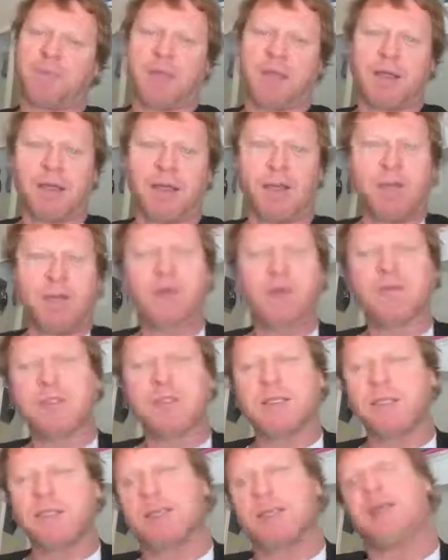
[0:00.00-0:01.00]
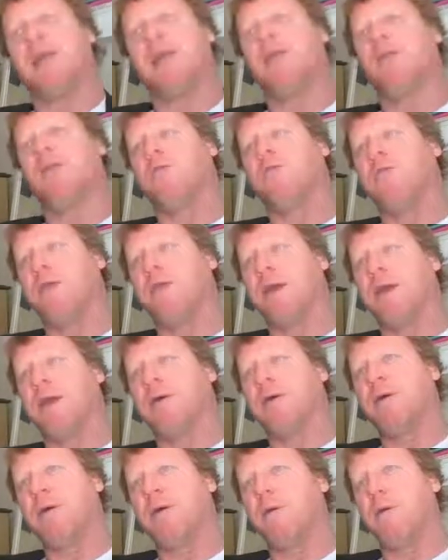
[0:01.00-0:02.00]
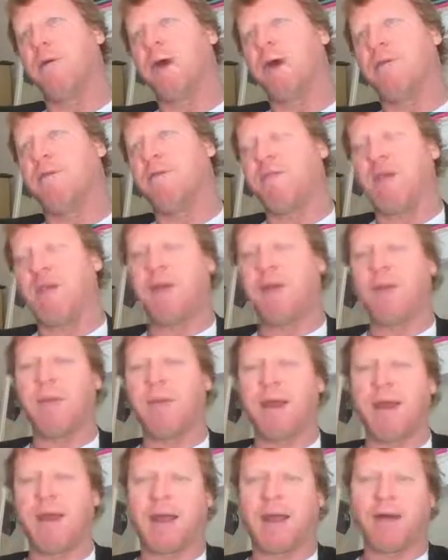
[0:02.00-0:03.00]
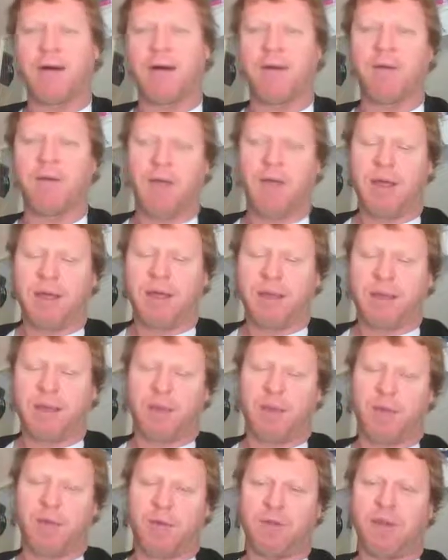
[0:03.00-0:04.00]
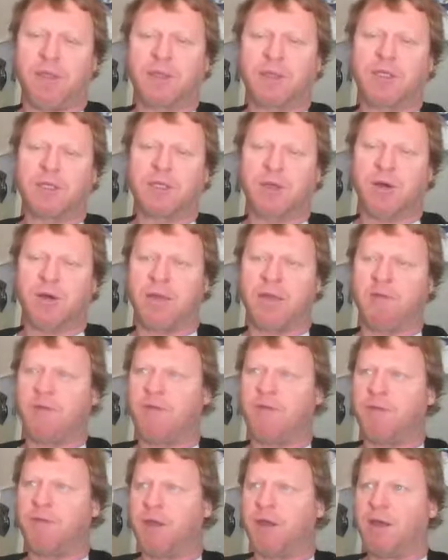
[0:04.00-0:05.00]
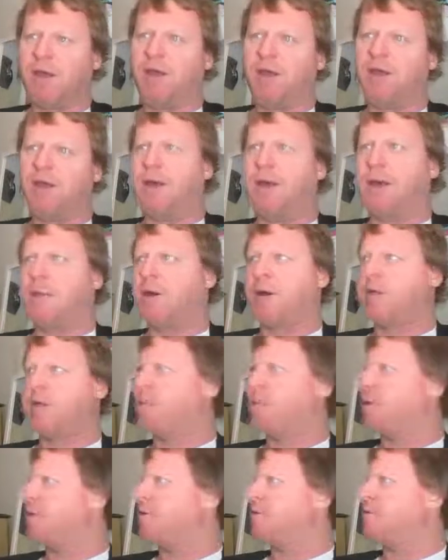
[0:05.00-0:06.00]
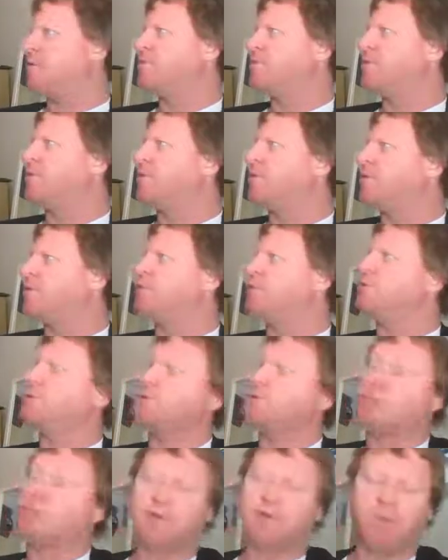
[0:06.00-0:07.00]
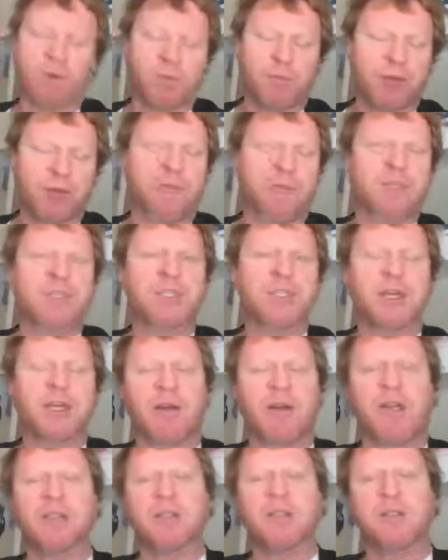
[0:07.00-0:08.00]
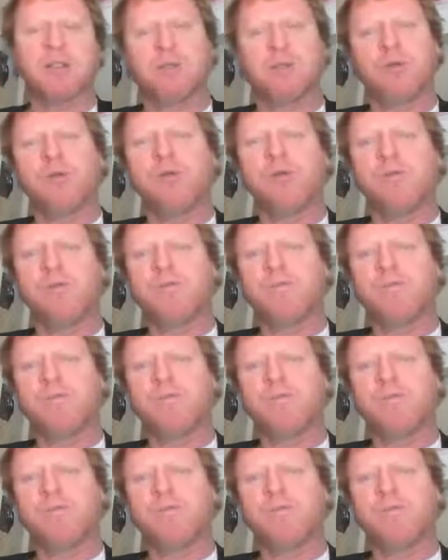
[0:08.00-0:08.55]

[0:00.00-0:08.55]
Youth cultures in particular have been a way of thinking about how young people don't just kind of, reproduce what previous generations do.